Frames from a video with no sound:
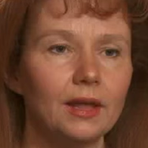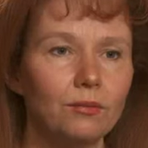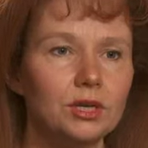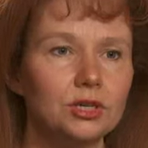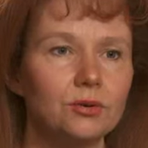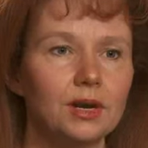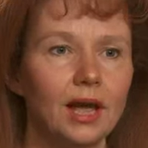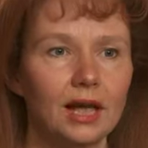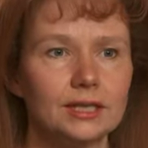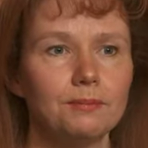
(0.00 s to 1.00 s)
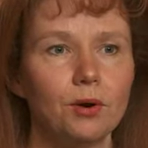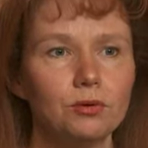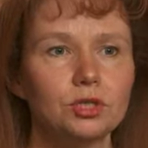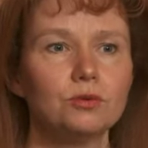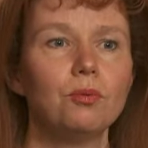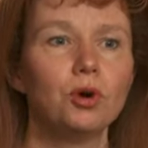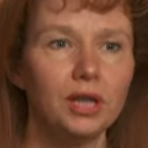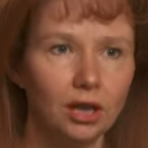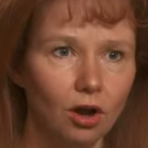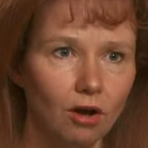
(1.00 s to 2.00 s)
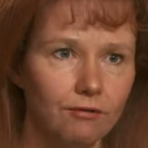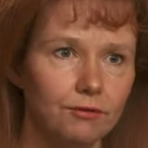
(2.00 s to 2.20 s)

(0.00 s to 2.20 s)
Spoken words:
that we do it as opposed to putting it off.